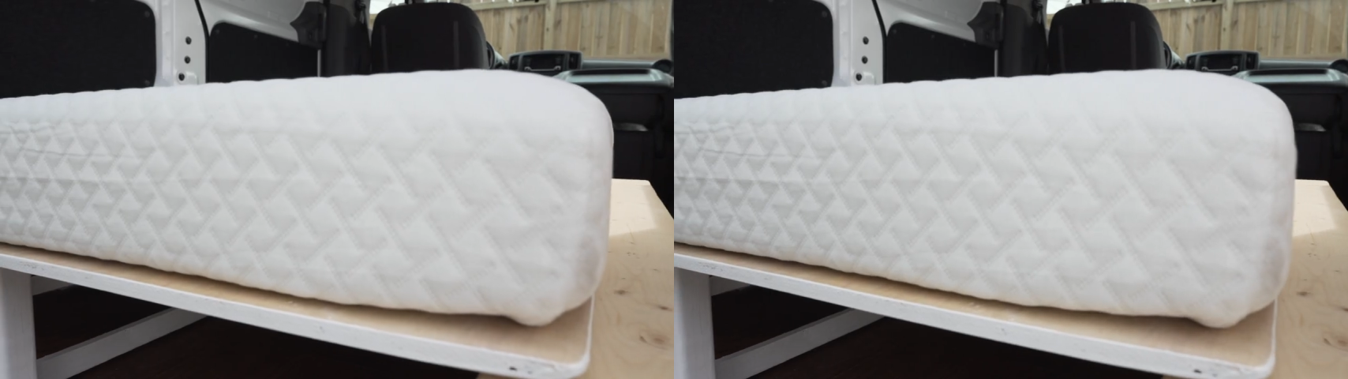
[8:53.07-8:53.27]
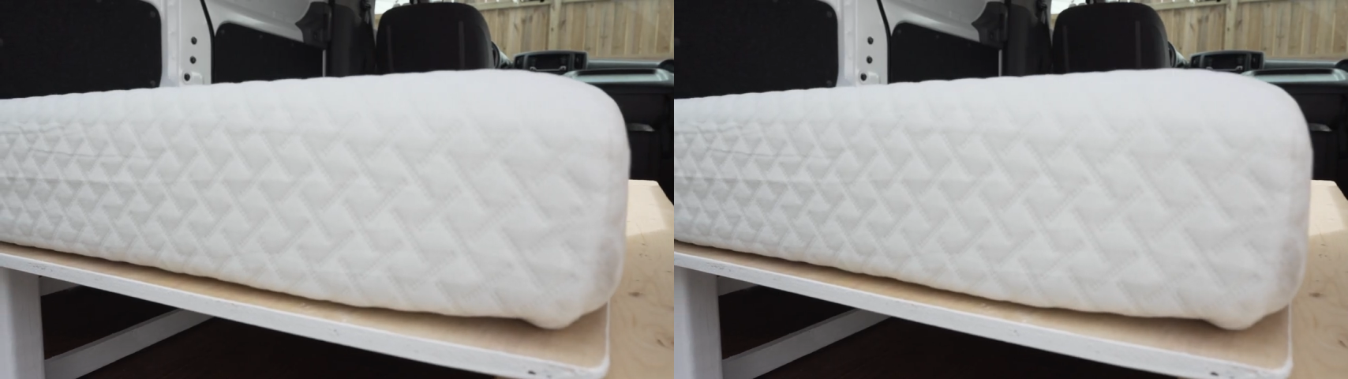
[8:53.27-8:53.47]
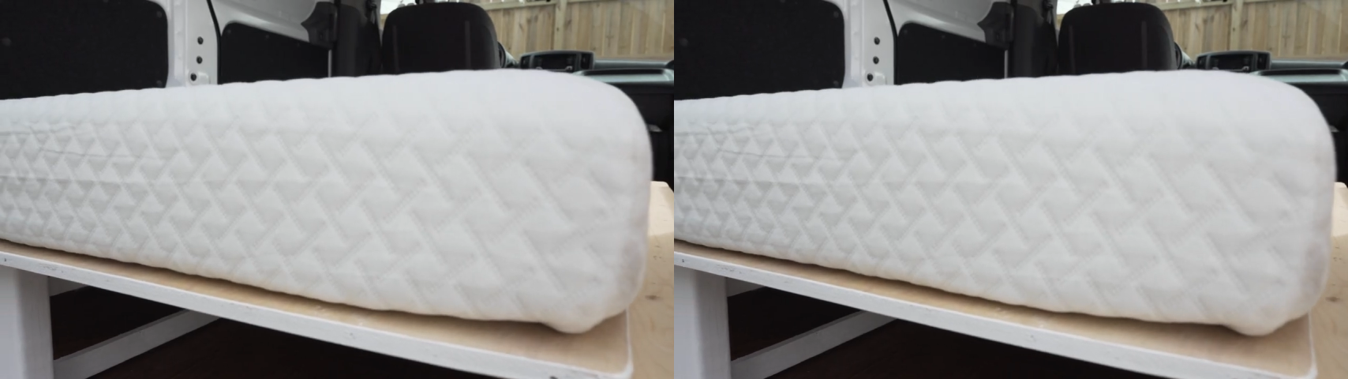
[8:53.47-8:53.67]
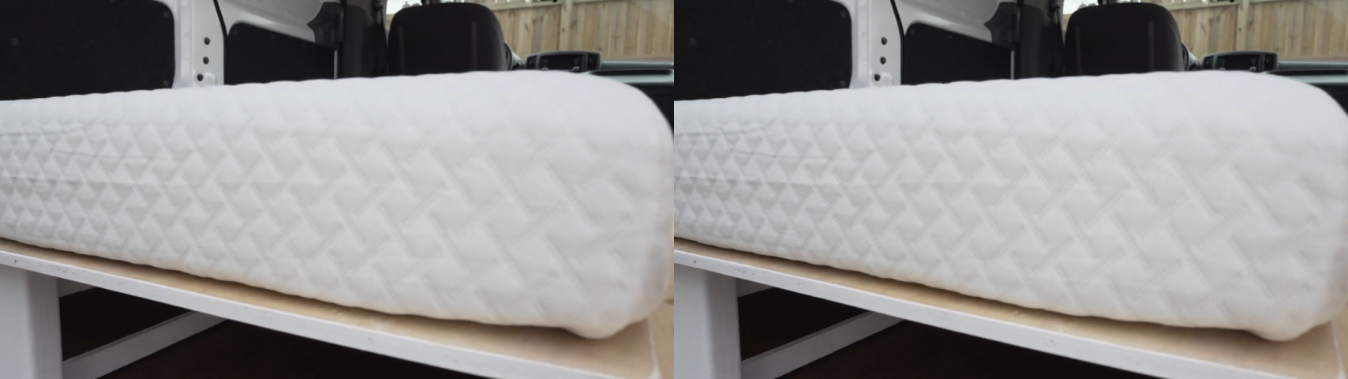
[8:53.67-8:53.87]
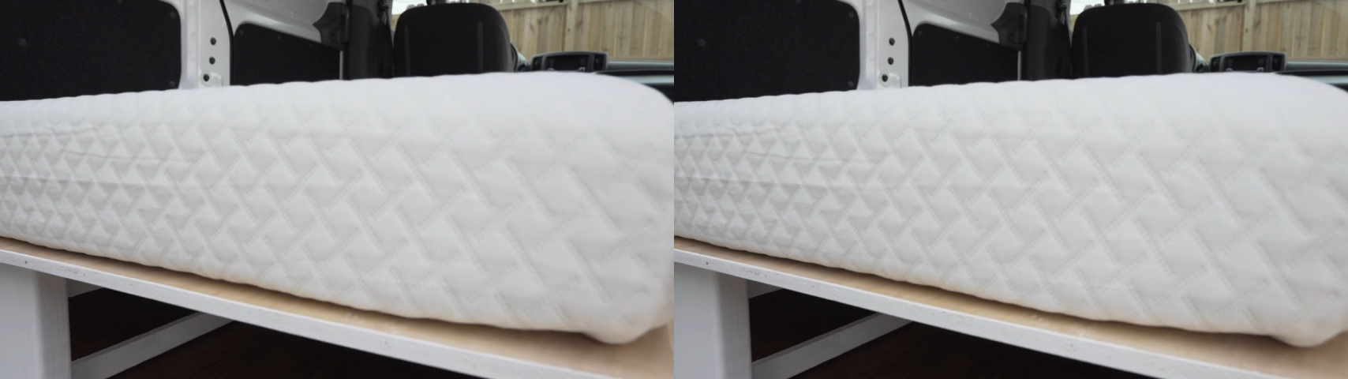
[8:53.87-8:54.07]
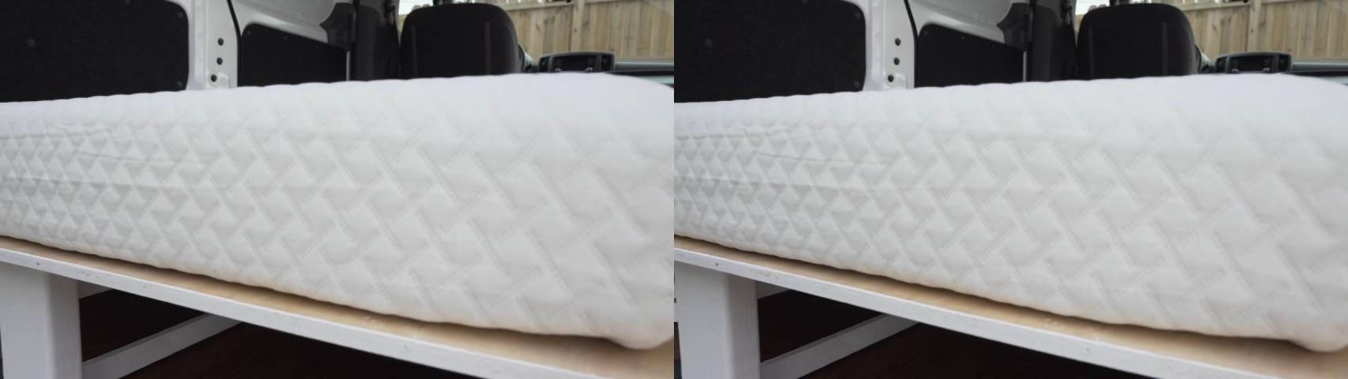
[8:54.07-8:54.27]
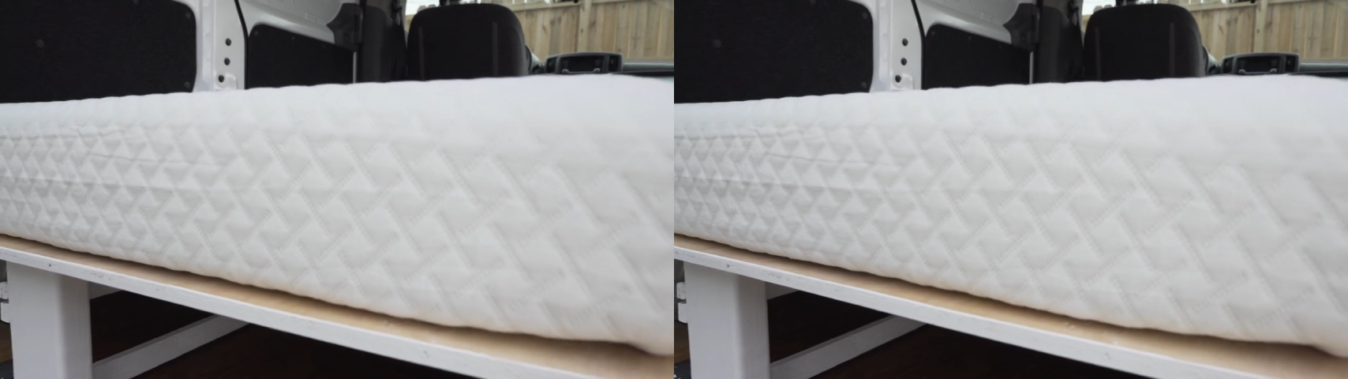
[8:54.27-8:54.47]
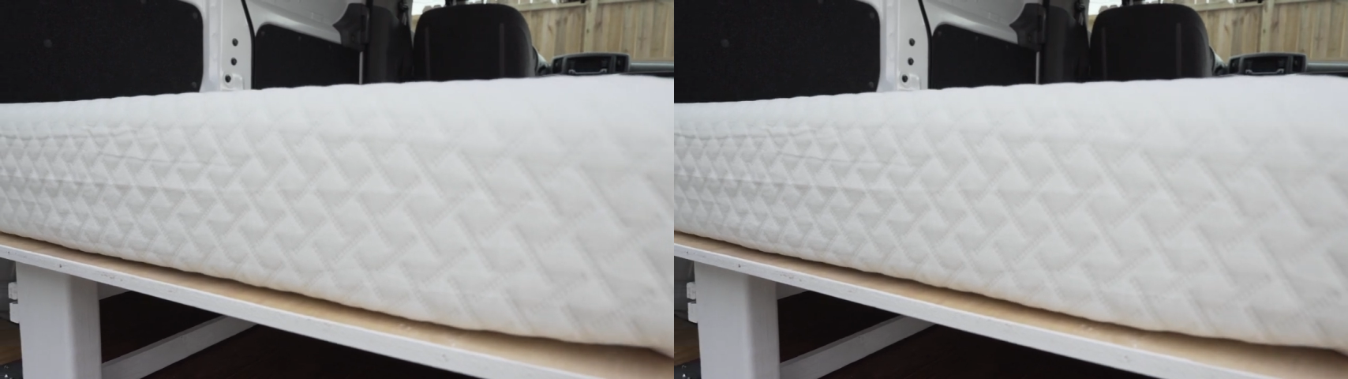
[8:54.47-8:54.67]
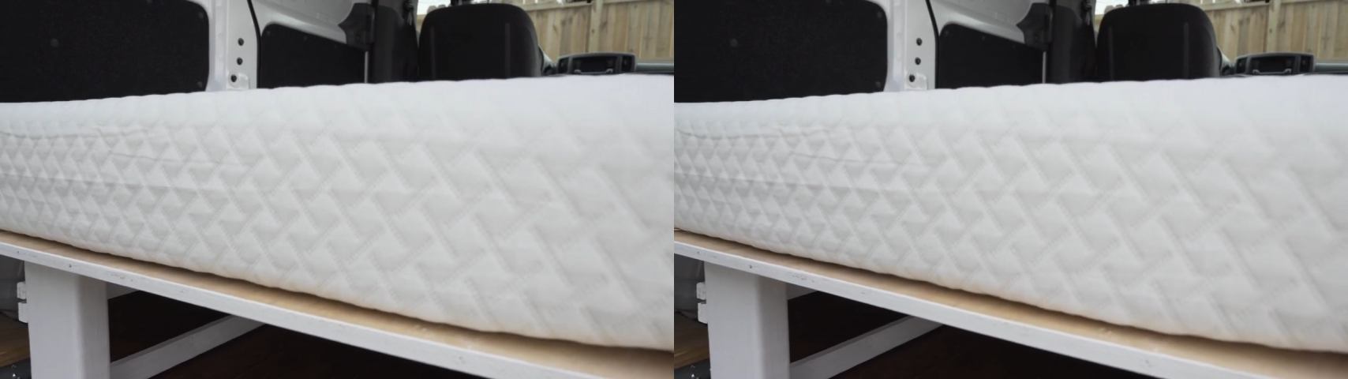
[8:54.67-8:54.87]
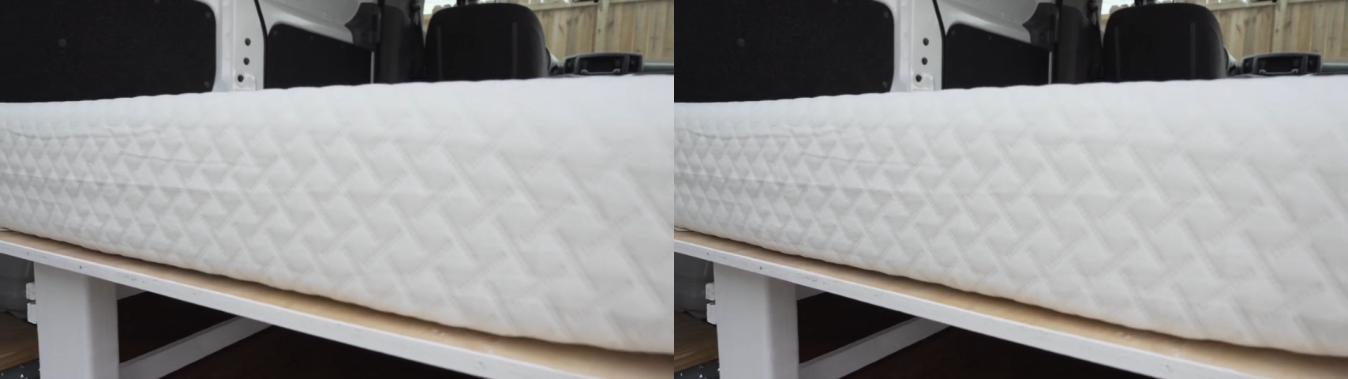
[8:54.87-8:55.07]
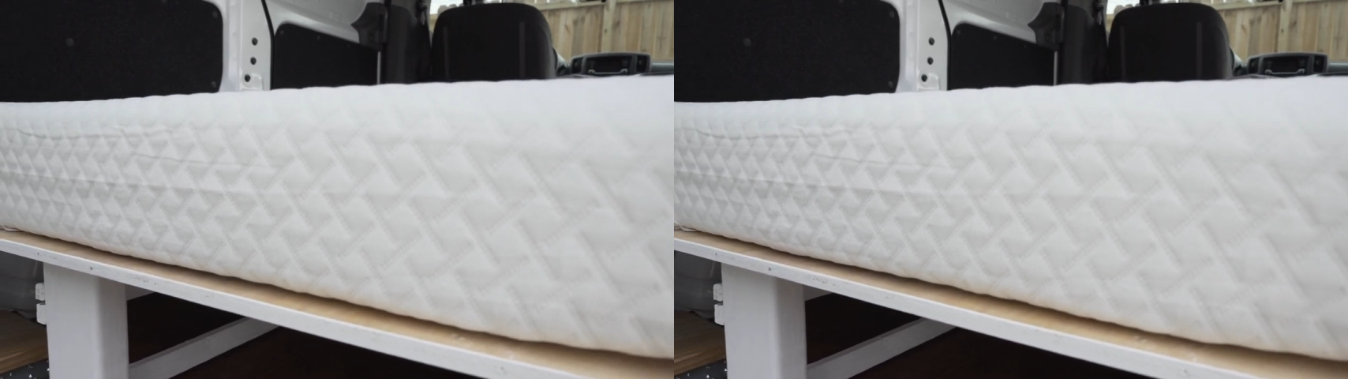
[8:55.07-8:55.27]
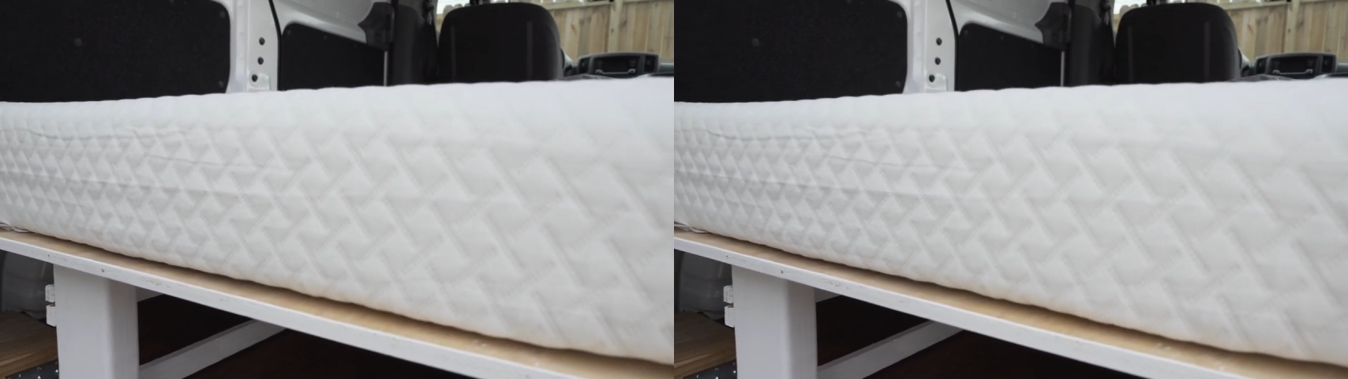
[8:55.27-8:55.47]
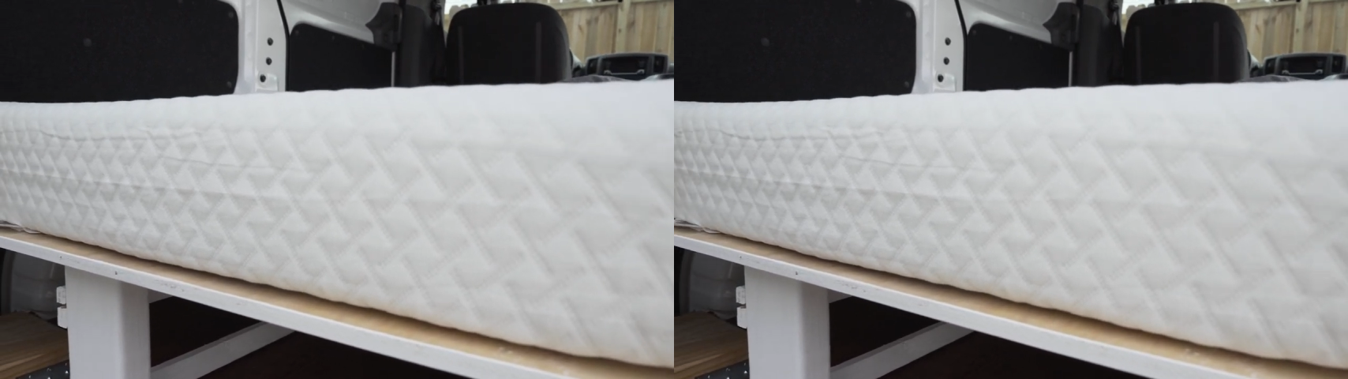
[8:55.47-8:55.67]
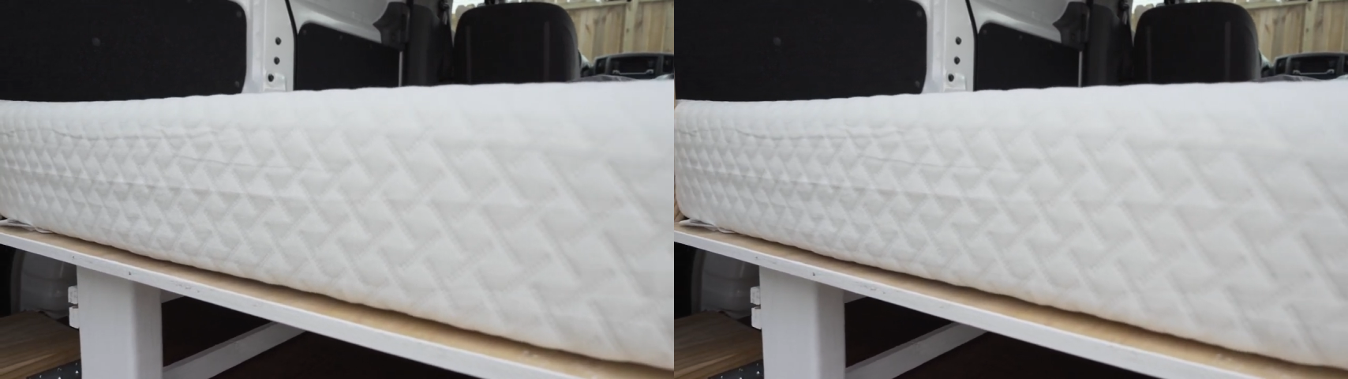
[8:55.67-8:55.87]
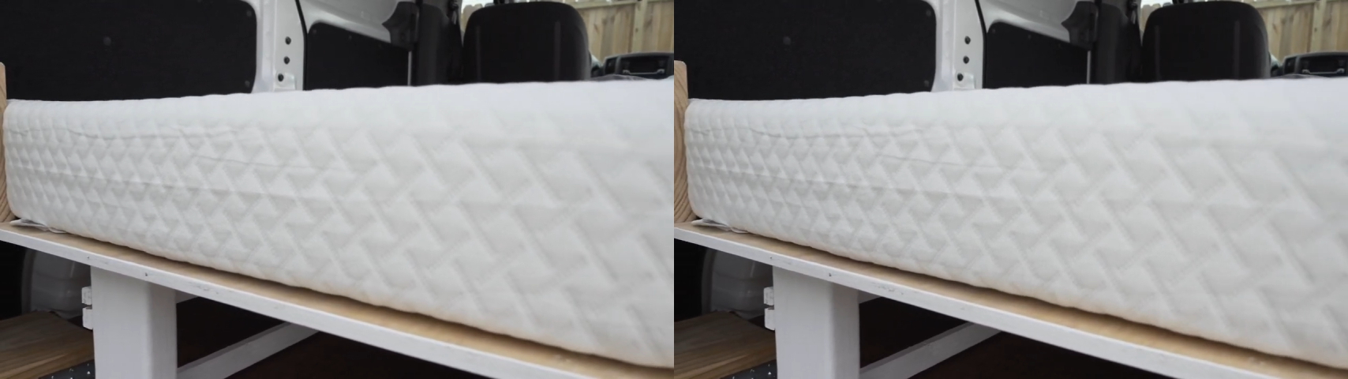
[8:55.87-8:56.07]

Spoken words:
Nobody's mouth can be seen.